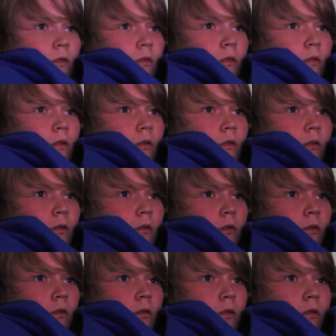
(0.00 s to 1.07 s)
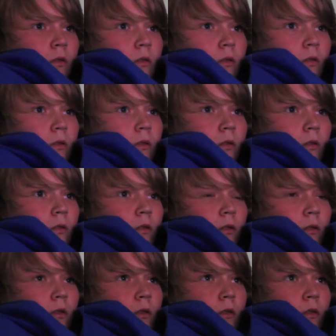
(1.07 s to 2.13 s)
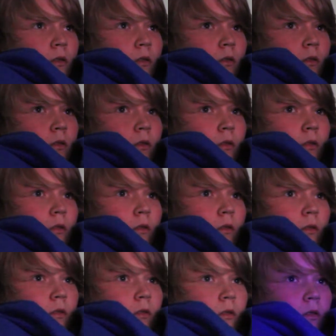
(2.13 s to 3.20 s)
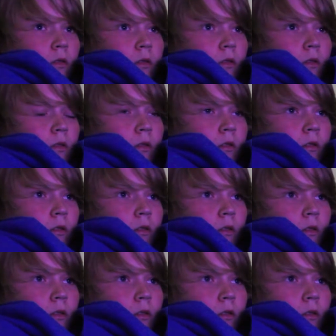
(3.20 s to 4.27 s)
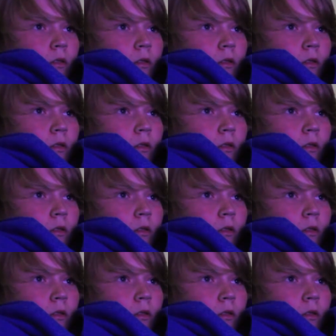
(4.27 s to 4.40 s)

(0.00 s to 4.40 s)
Nothing is said.